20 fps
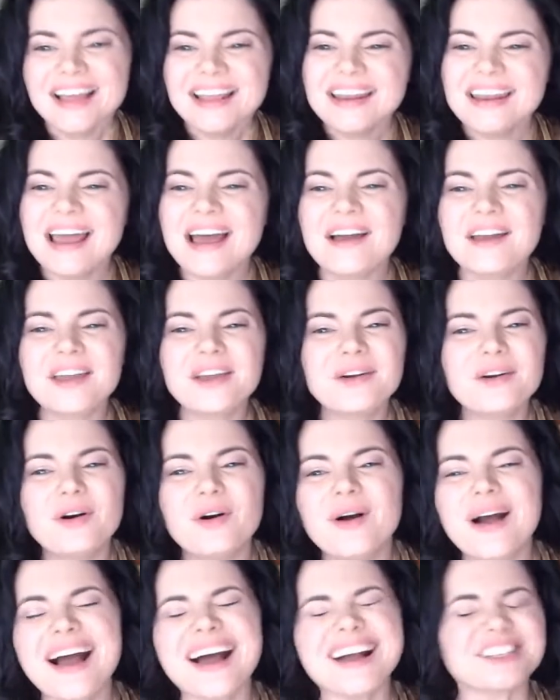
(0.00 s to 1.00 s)
Now you
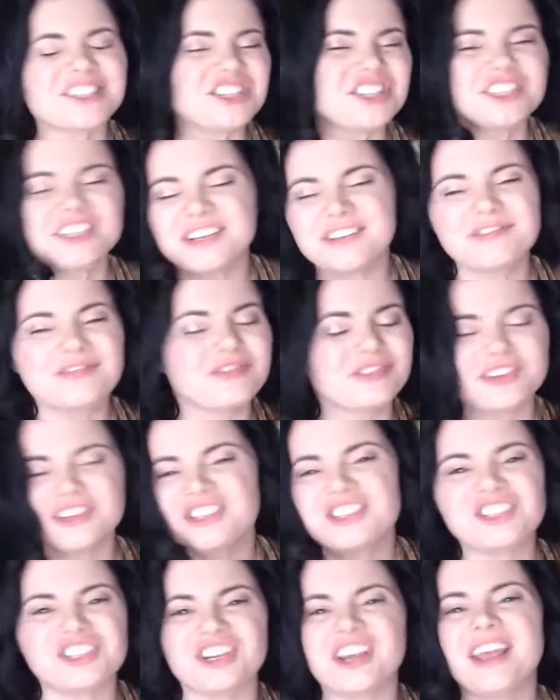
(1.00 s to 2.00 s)
watch a different
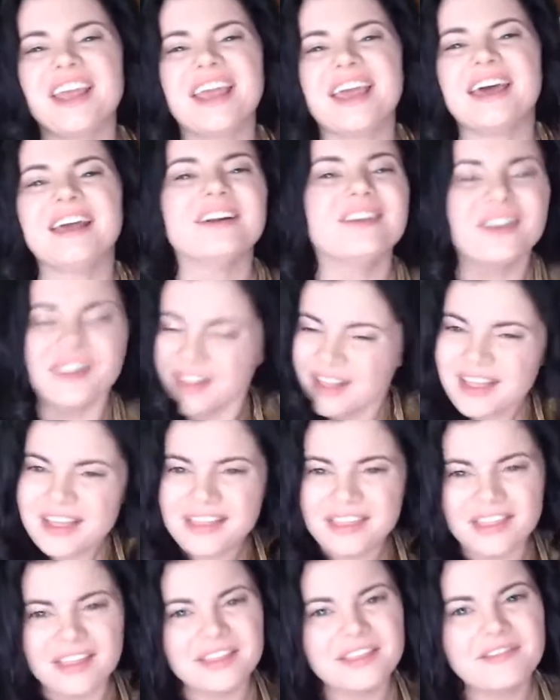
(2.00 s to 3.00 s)
channel
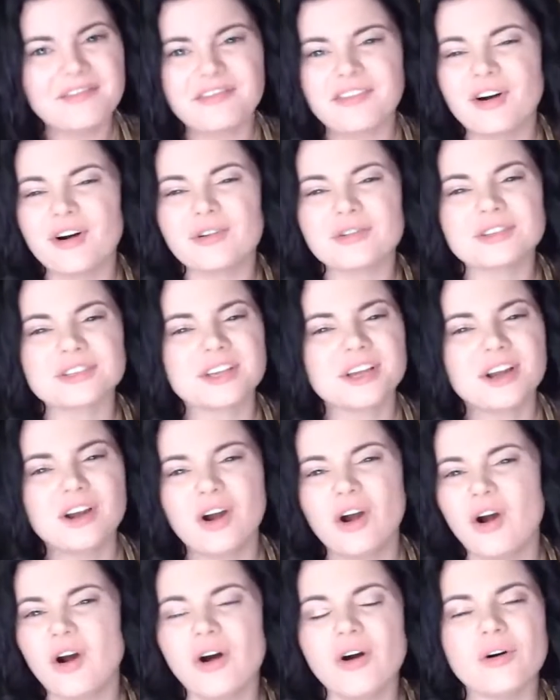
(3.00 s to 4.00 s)
than the folks at
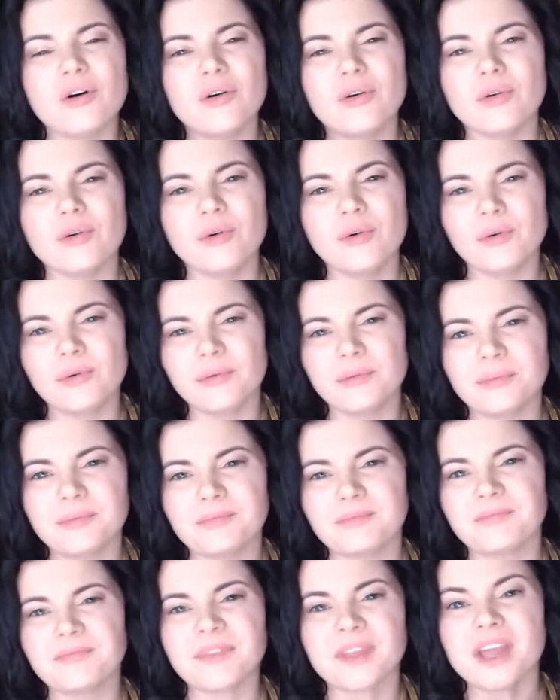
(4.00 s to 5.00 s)

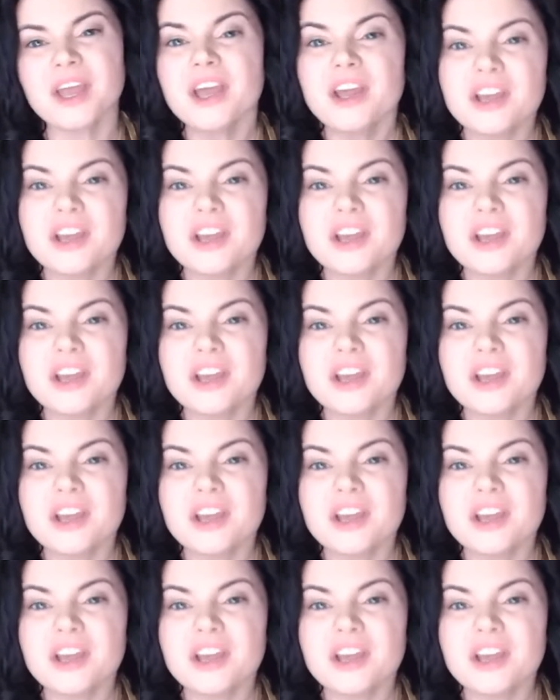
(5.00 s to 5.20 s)
home.